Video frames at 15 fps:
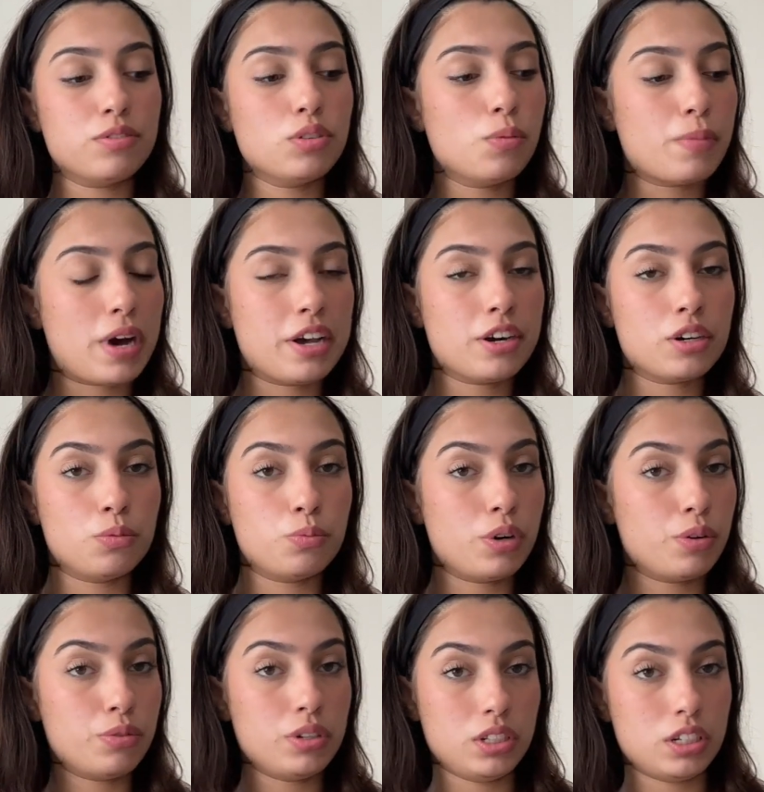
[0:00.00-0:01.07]
No matter what
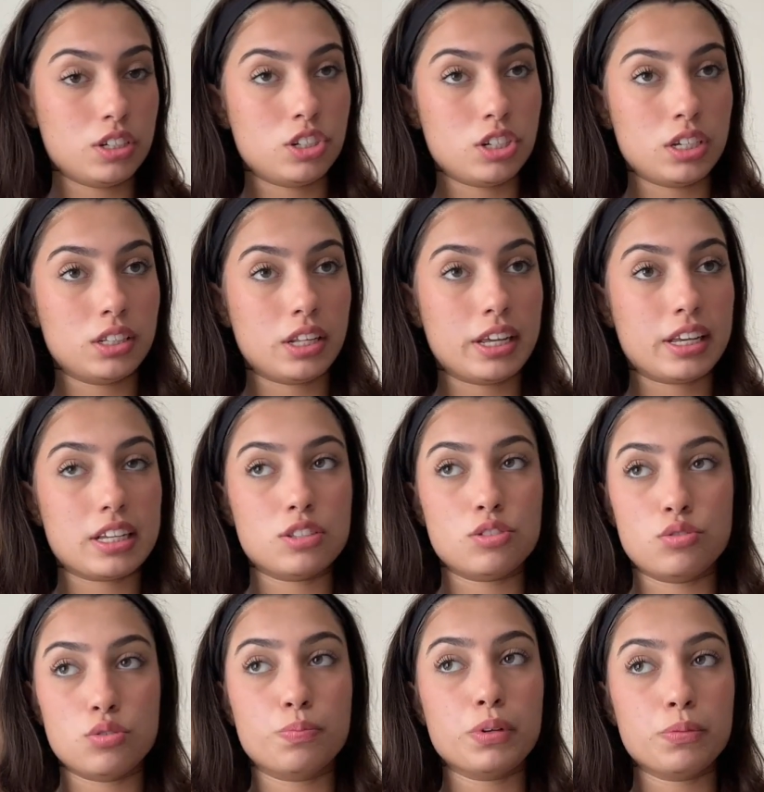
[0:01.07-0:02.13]
religion, like, it's
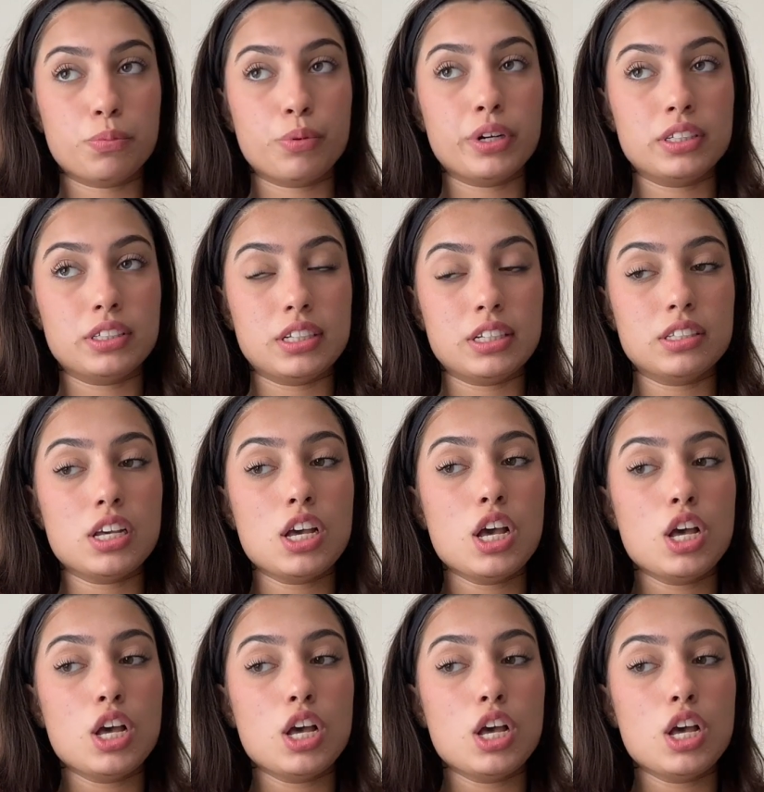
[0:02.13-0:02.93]
super important